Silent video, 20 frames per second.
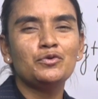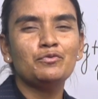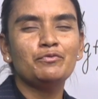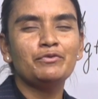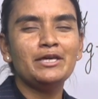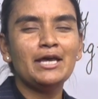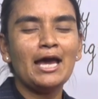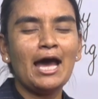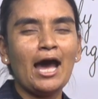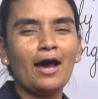
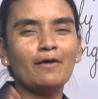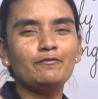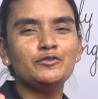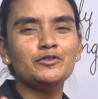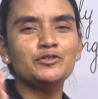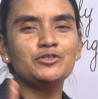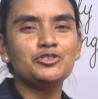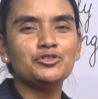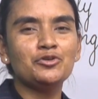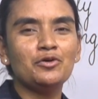We have
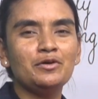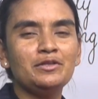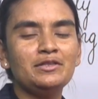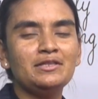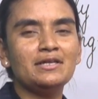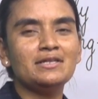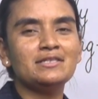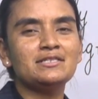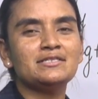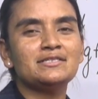to join
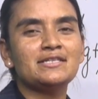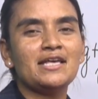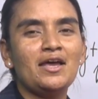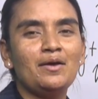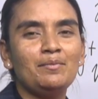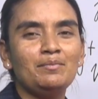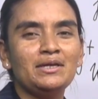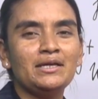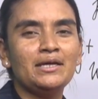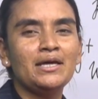the
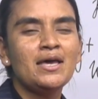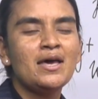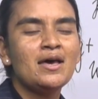assembly.